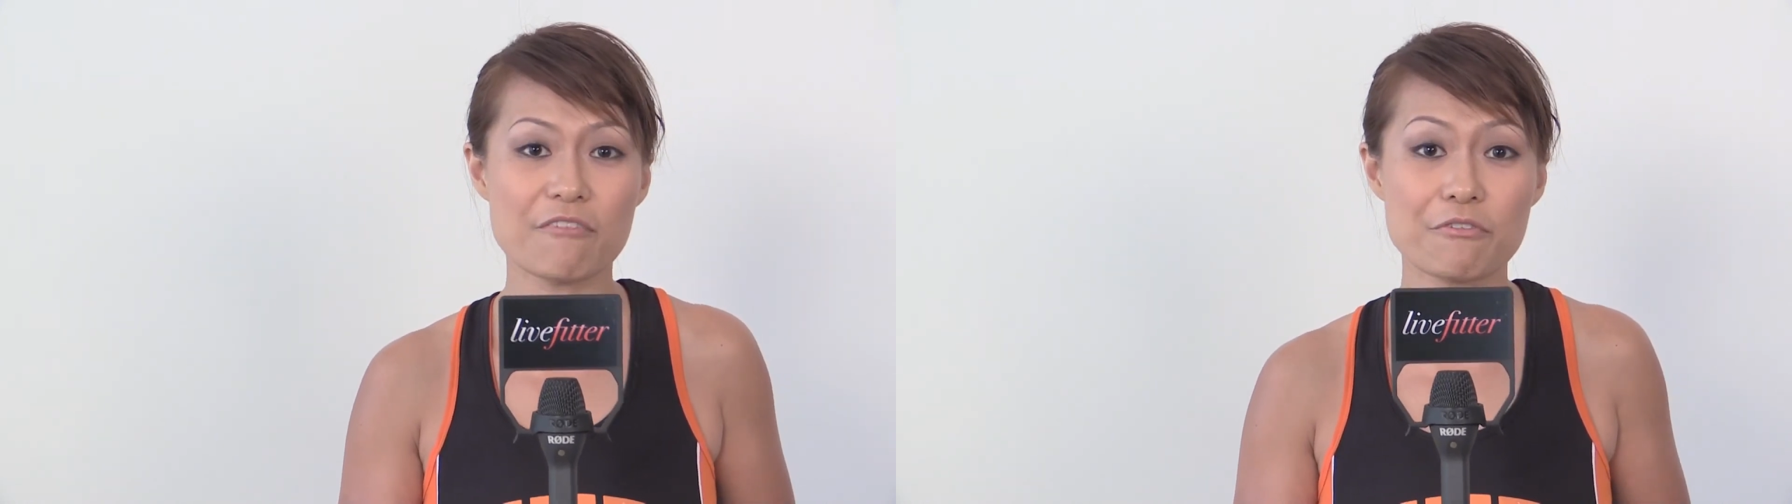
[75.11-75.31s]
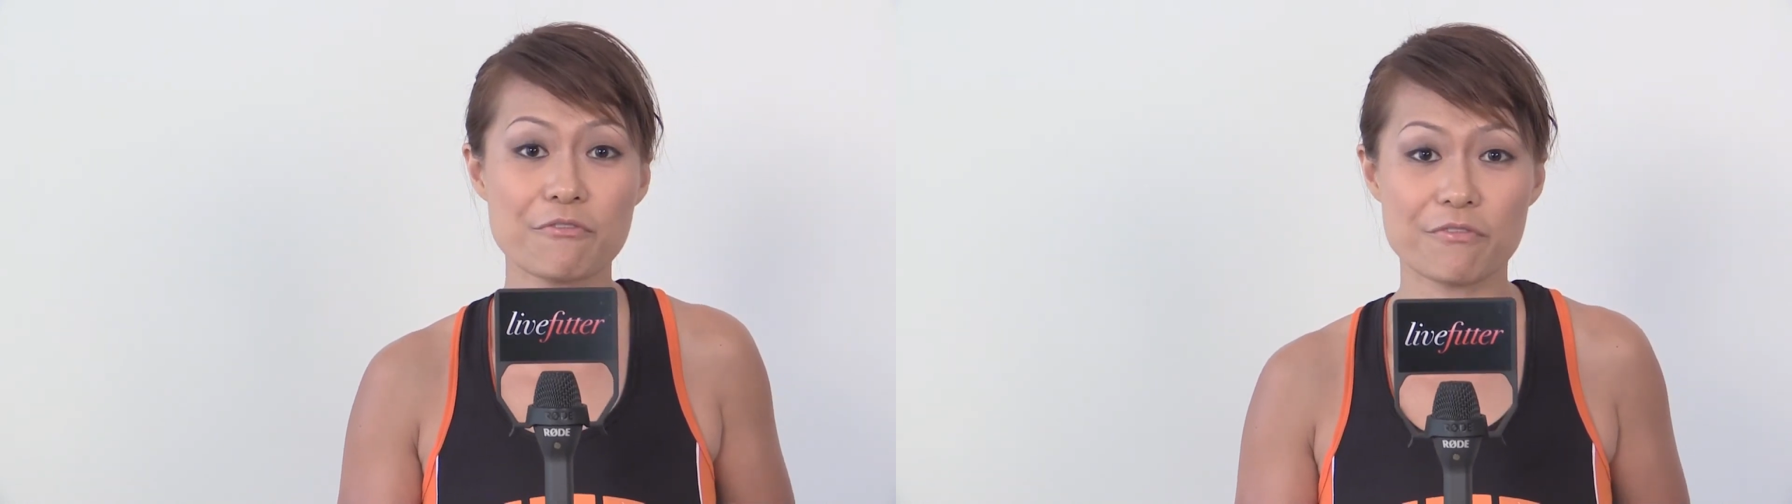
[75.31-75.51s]

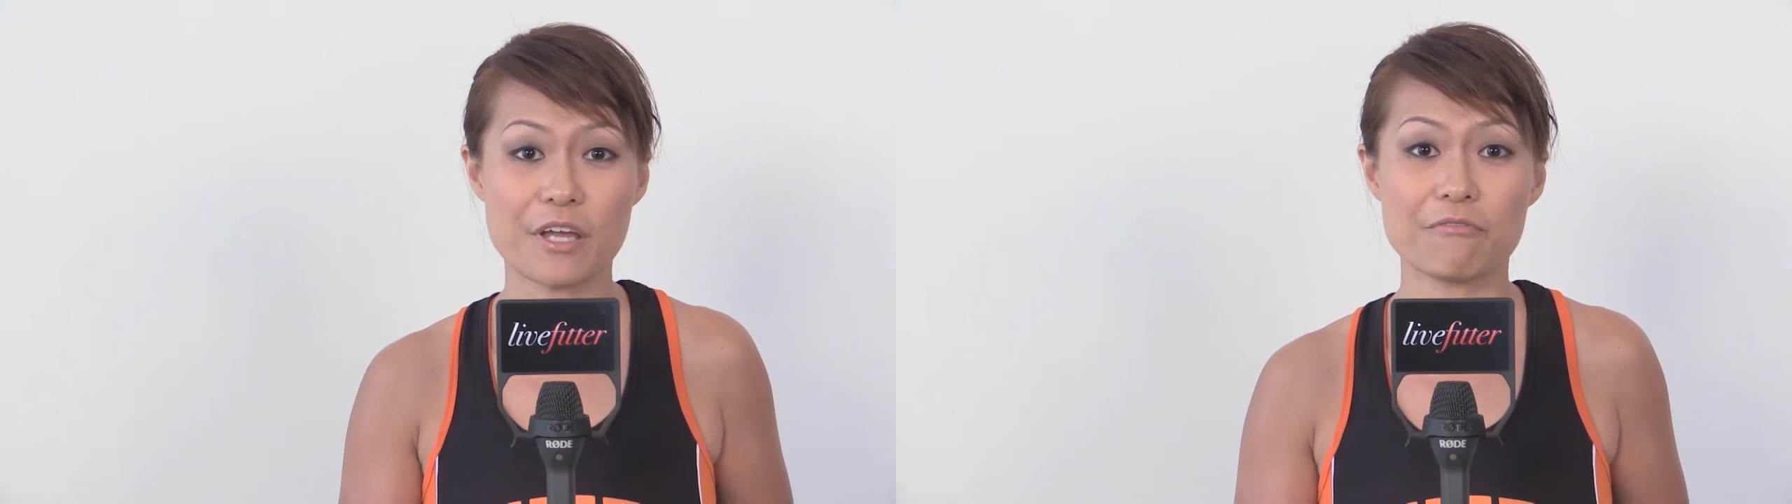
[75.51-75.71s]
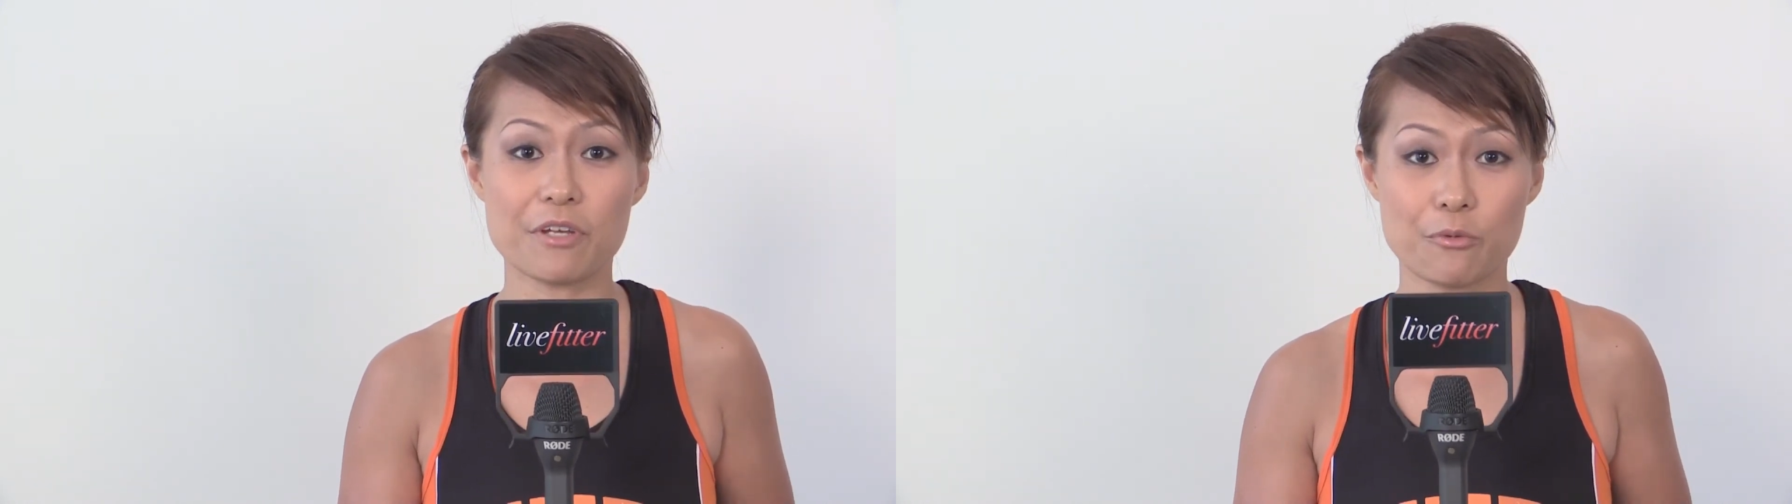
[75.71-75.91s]
having
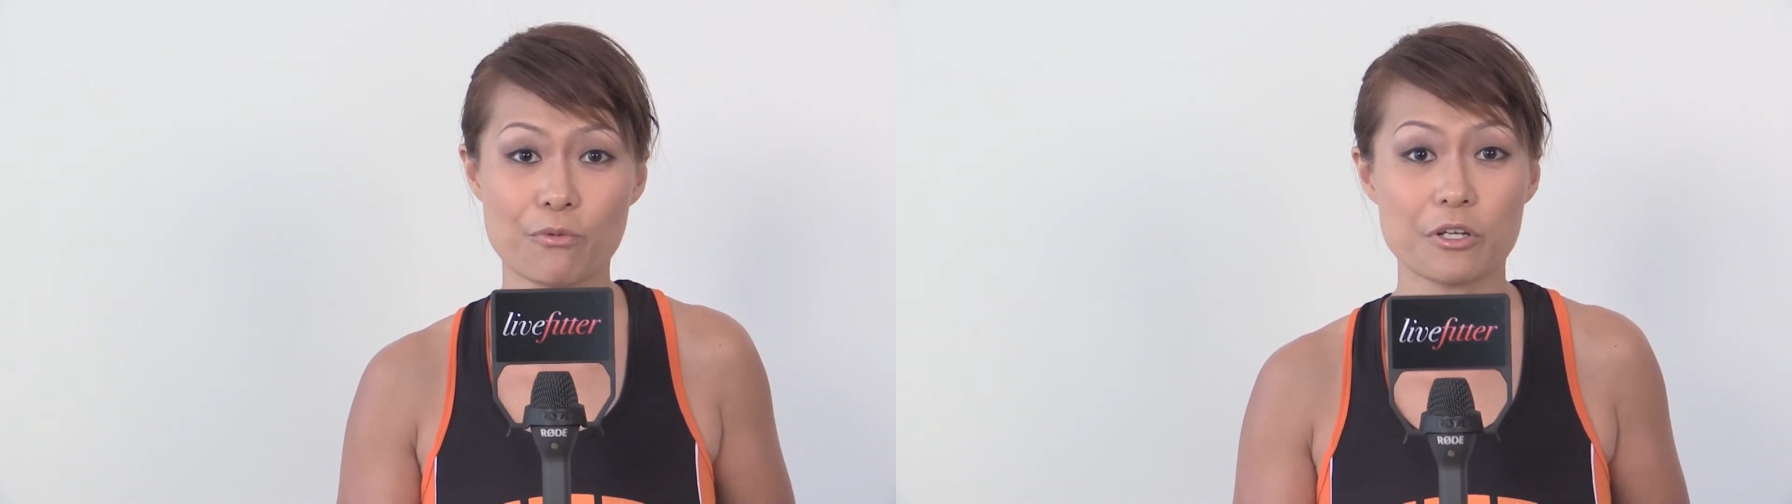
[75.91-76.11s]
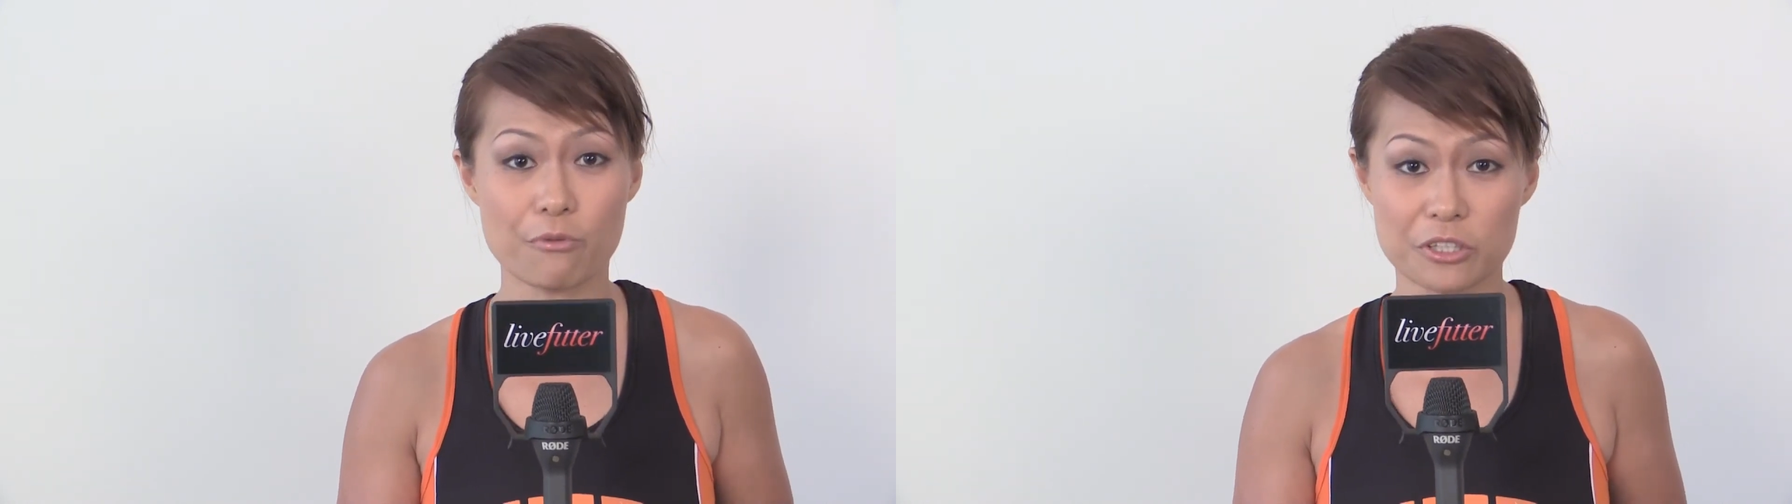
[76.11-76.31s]
faith
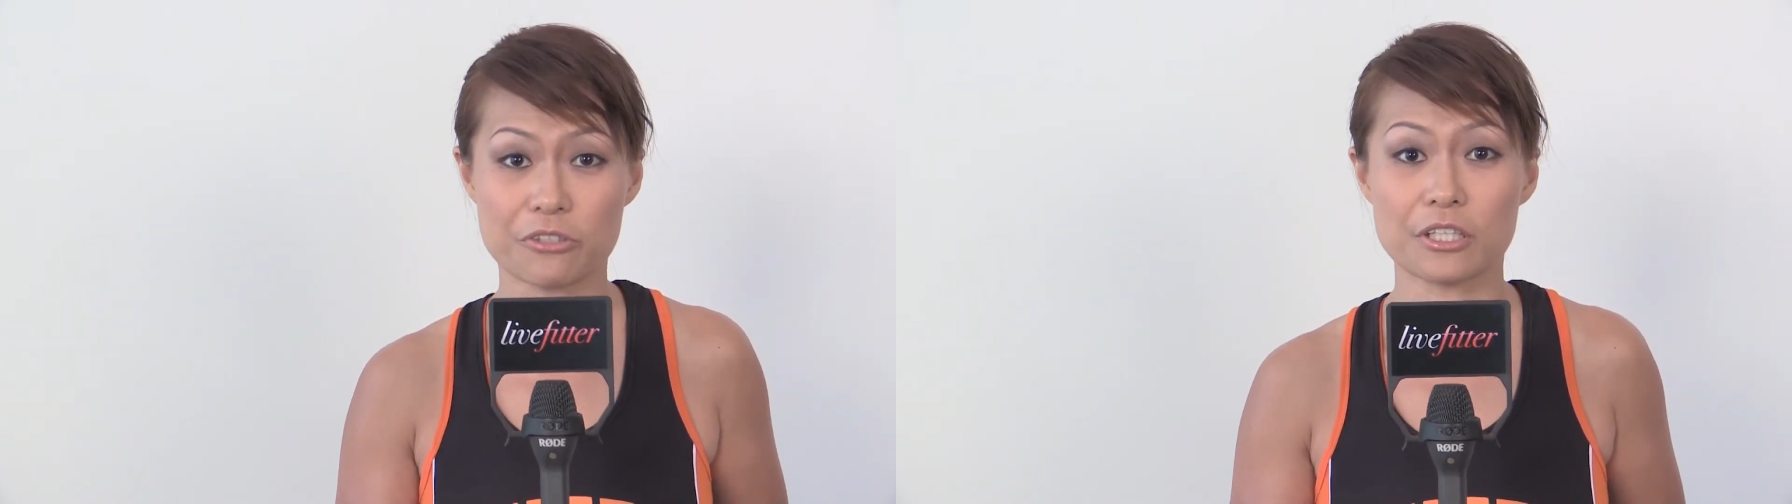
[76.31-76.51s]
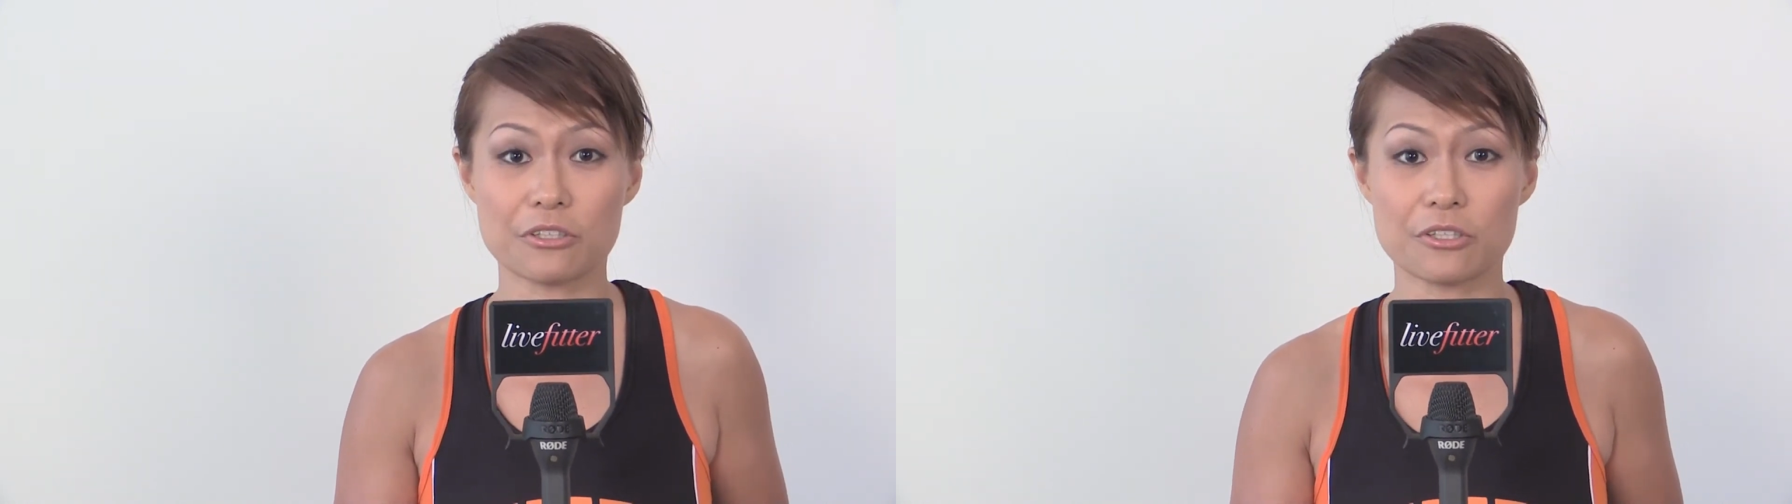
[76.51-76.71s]
in what you are
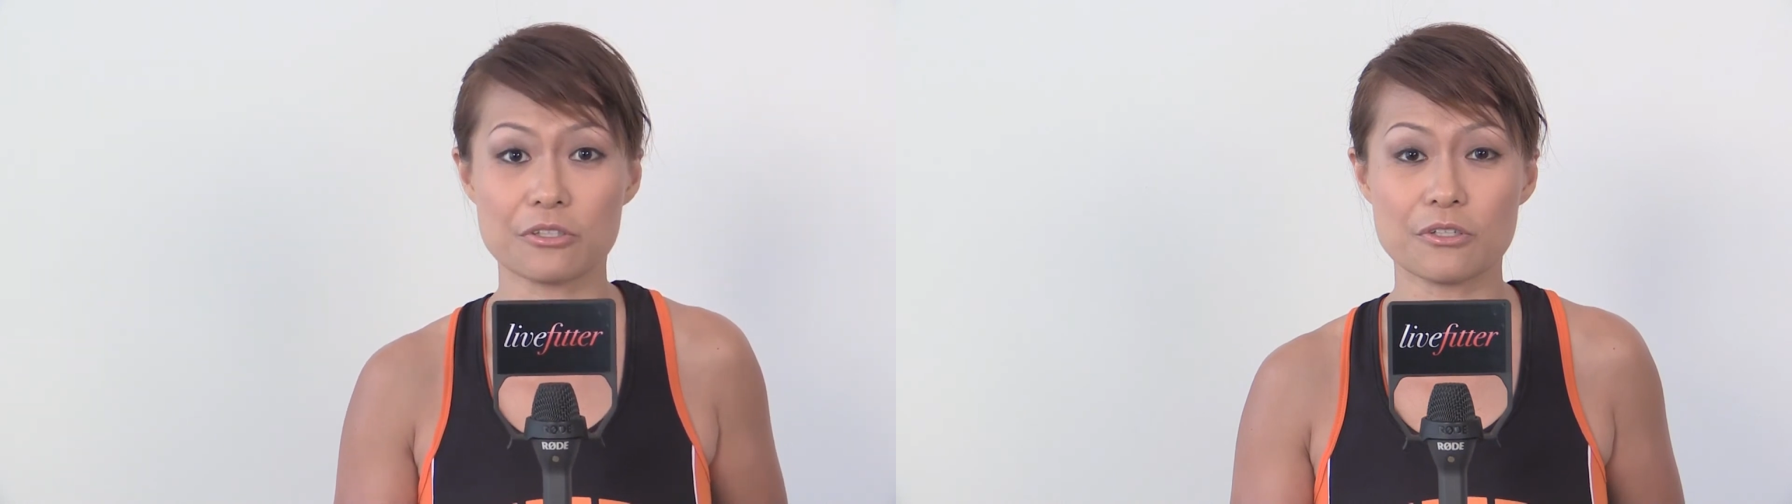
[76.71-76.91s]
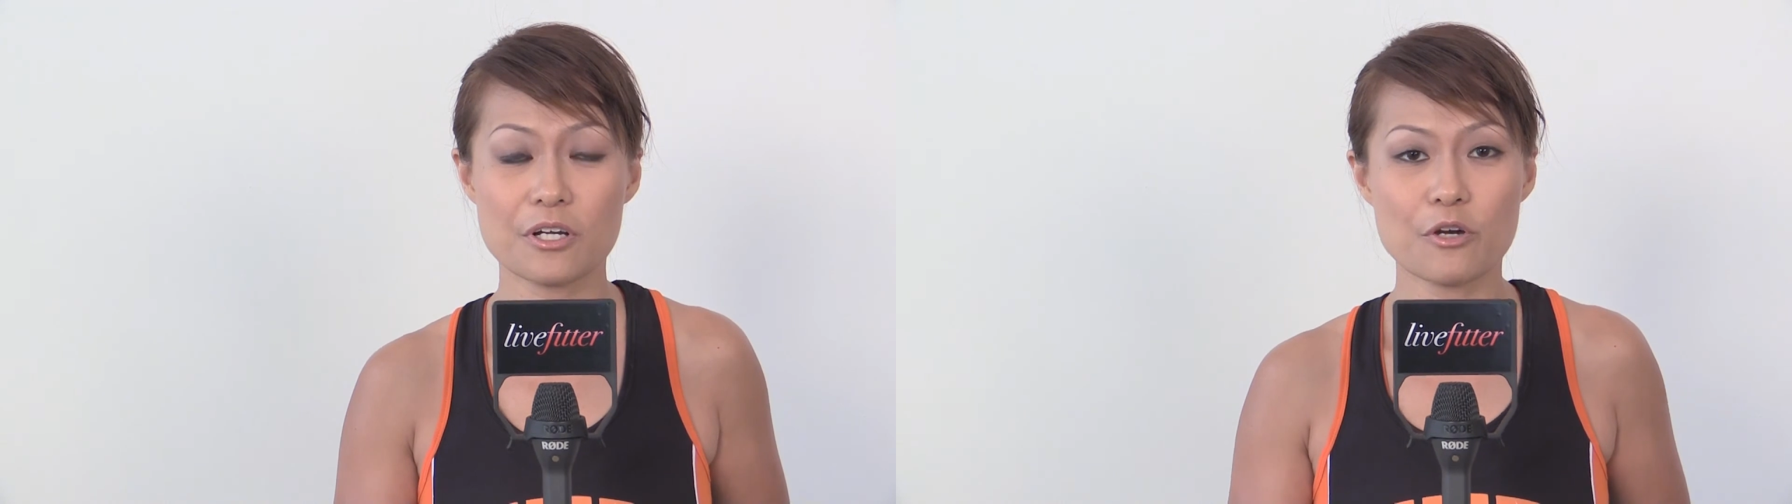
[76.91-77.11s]
trying to
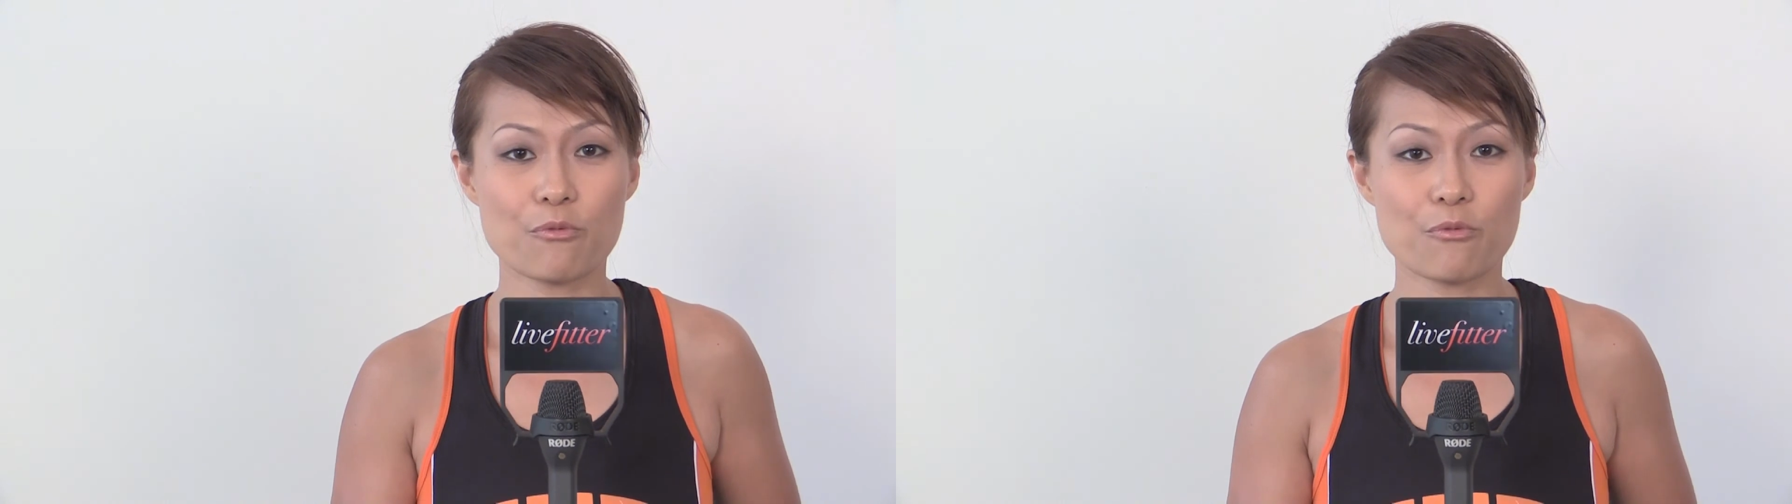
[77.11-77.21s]
do.